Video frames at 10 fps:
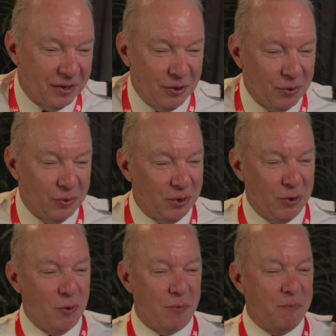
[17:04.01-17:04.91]
You
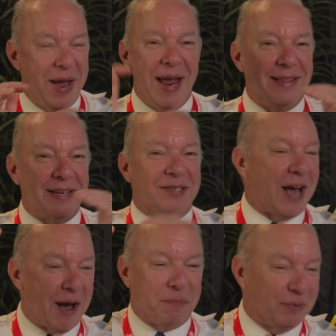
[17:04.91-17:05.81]
you made the
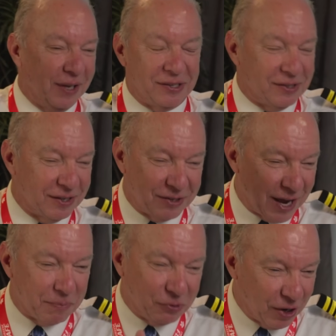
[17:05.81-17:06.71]
top list, the
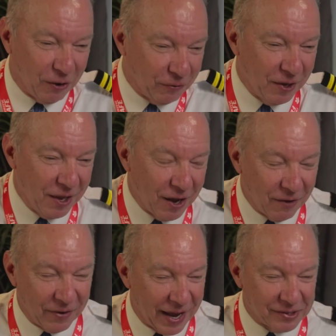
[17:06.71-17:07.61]
top shelf
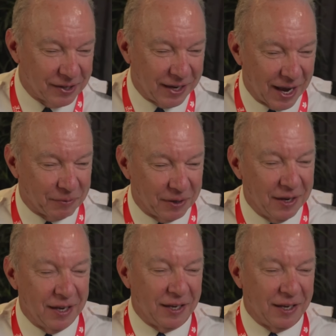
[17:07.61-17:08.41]
of Ask the Captain.